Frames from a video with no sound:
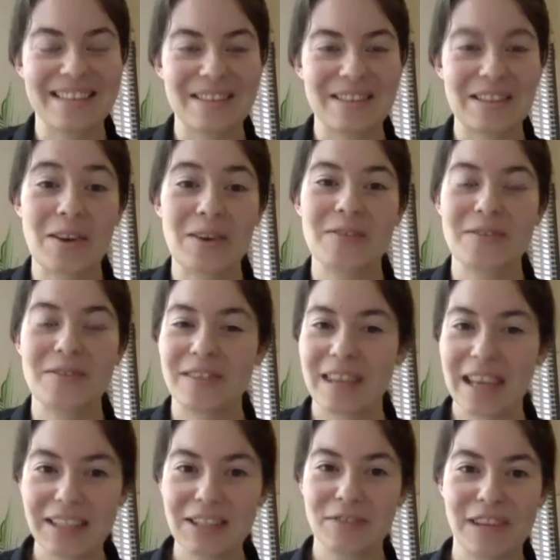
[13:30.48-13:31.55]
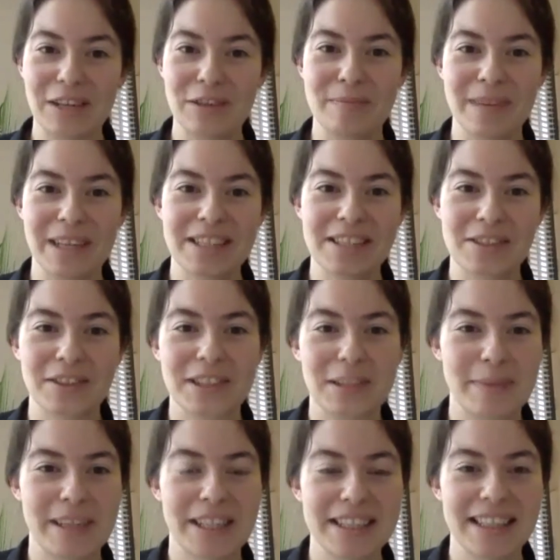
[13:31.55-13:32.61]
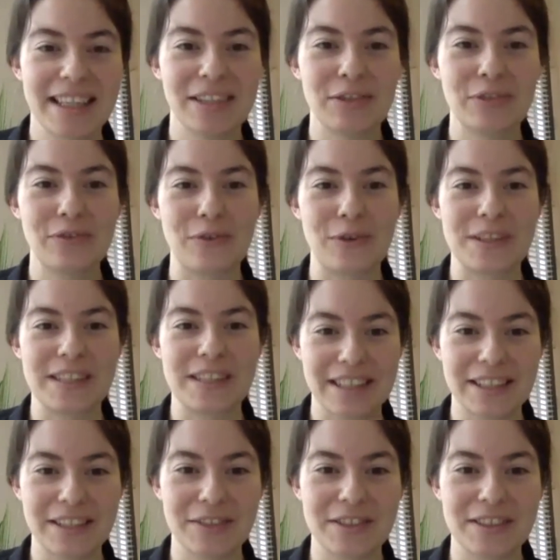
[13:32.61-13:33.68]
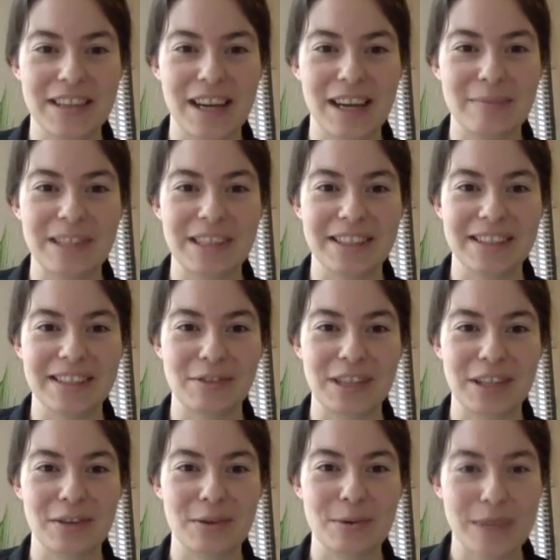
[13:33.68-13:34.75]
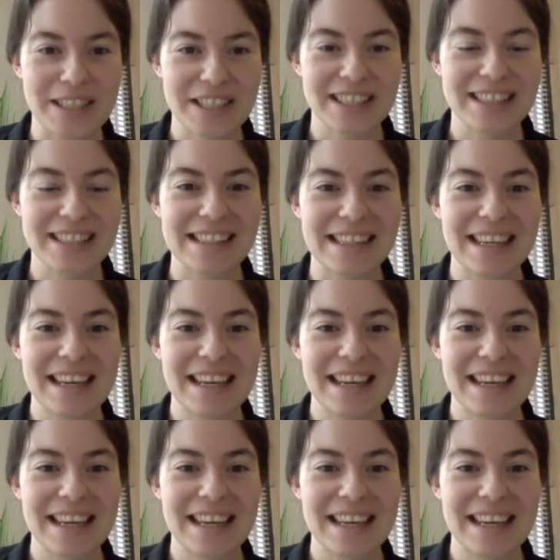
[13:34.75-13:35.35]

So thank you very much, Dr. Bergthaler, for taking your time and answering our questions.